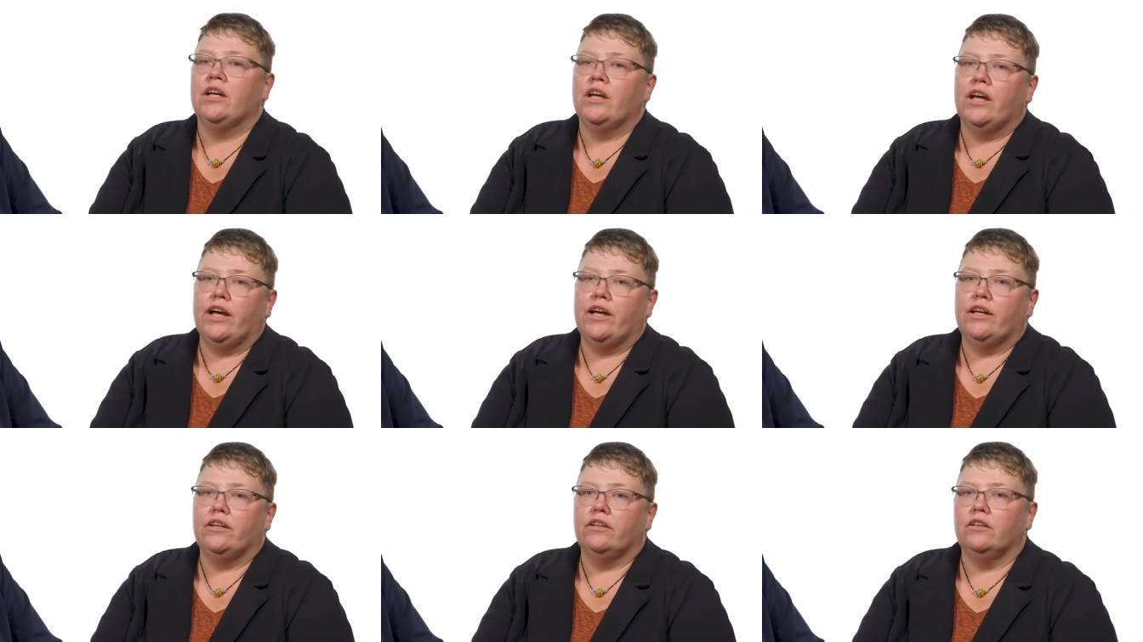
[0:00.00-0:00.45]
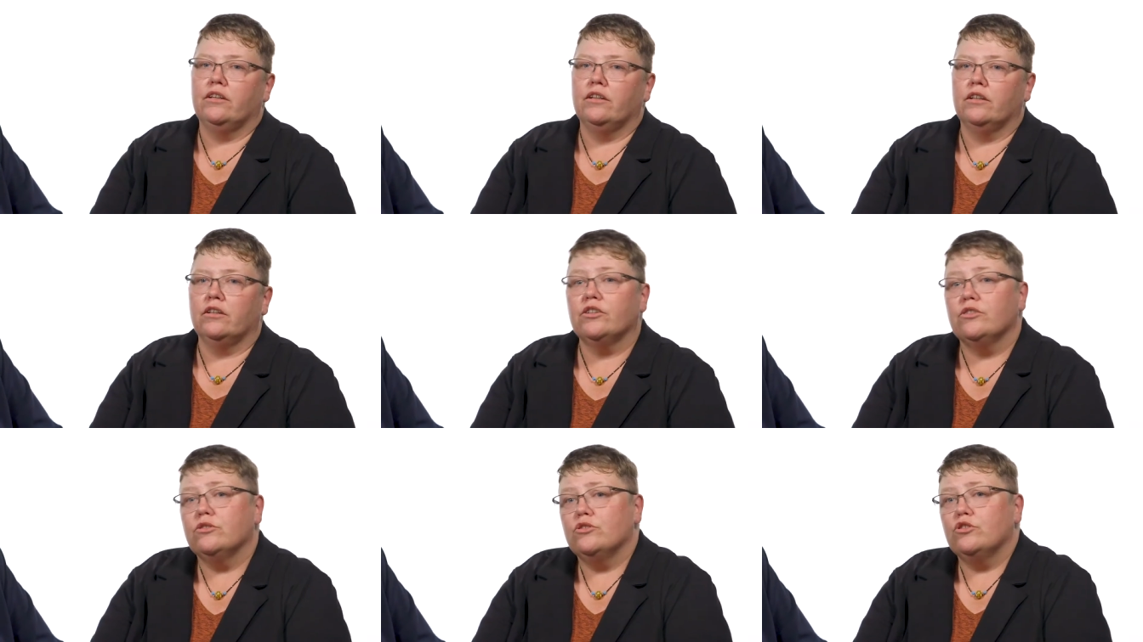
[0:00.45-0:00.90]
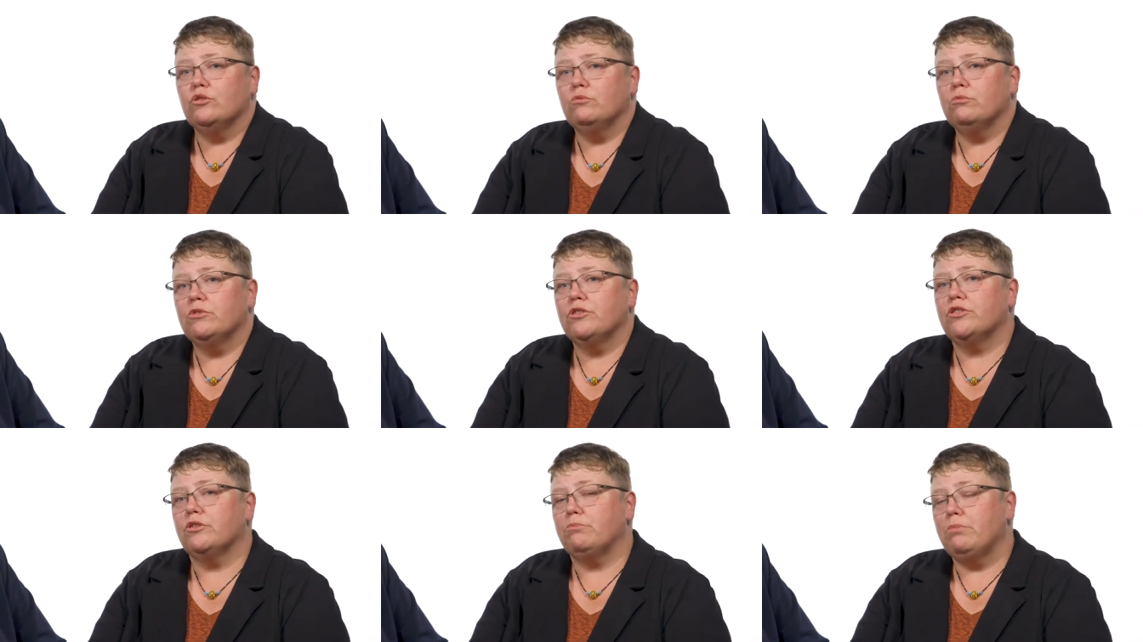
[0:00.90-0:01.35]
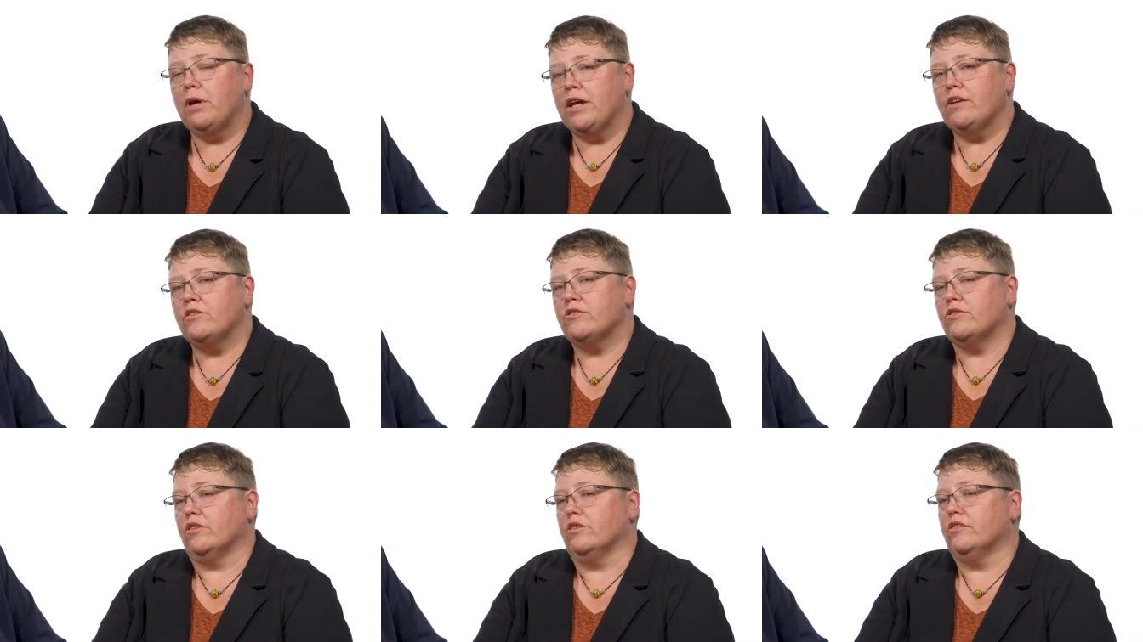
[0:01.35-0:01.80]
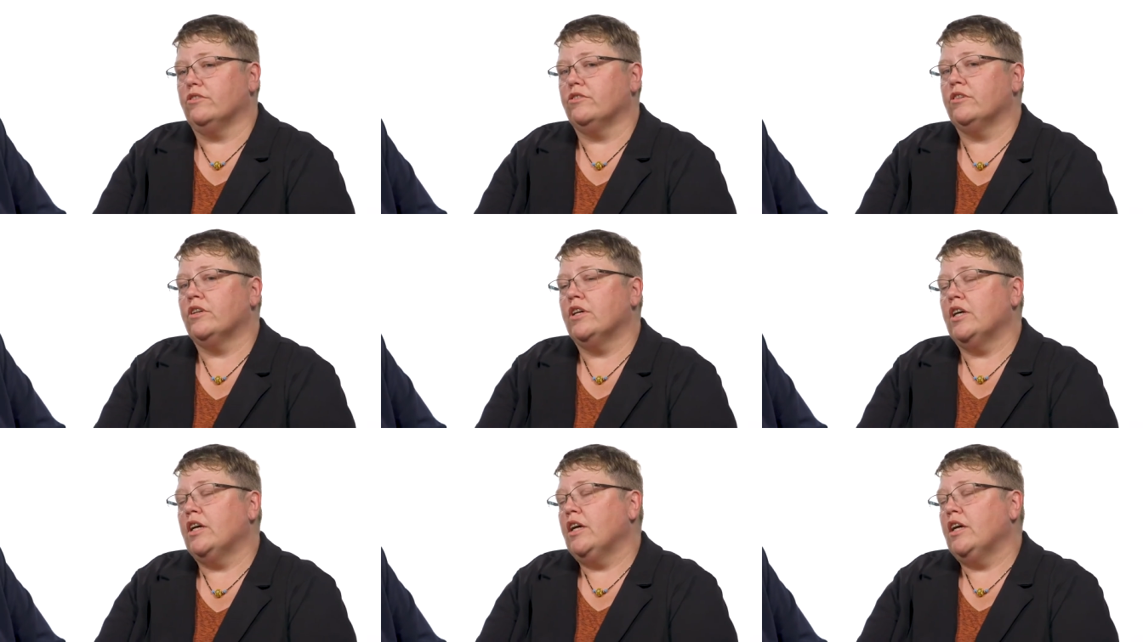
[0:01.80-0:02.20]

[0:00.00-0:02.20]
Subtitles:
and consumers or patients.